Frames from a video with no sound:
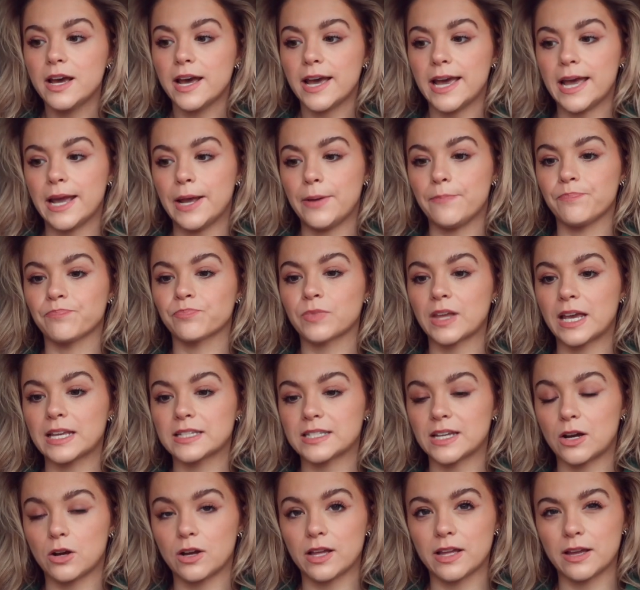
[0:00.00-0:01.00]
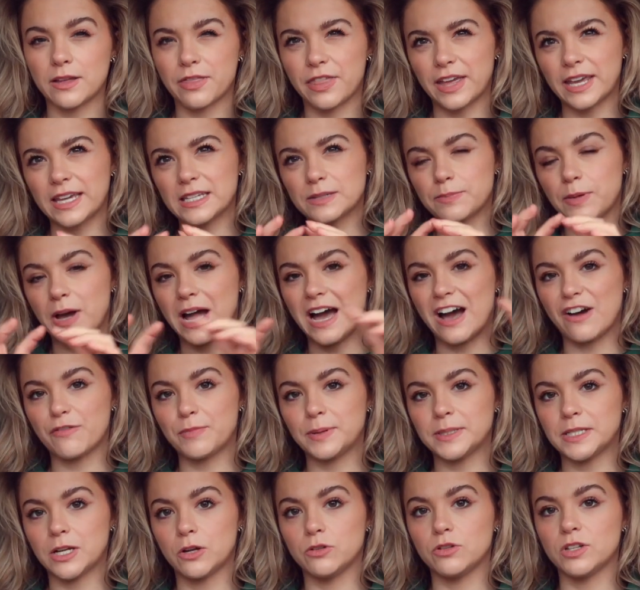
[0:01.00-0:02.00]
I think it's about
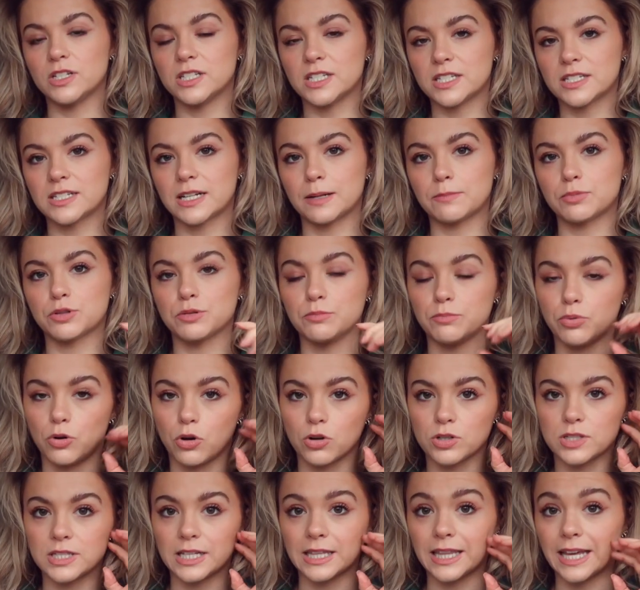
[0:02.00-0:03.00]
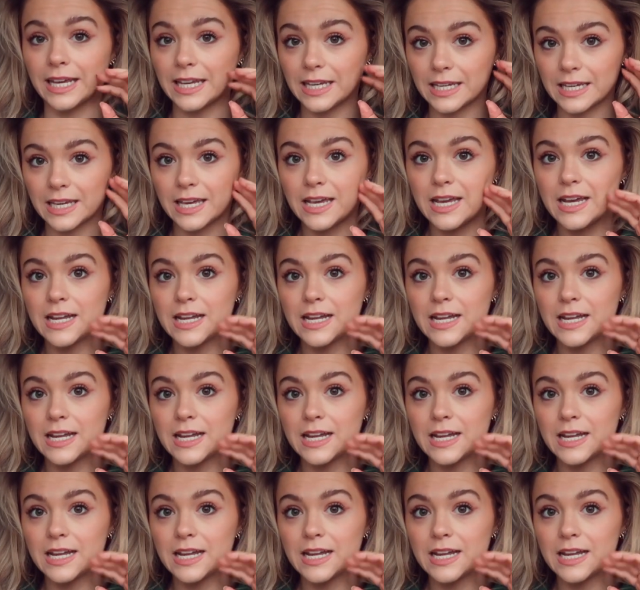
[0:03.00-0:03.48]
halfway down the description box. The link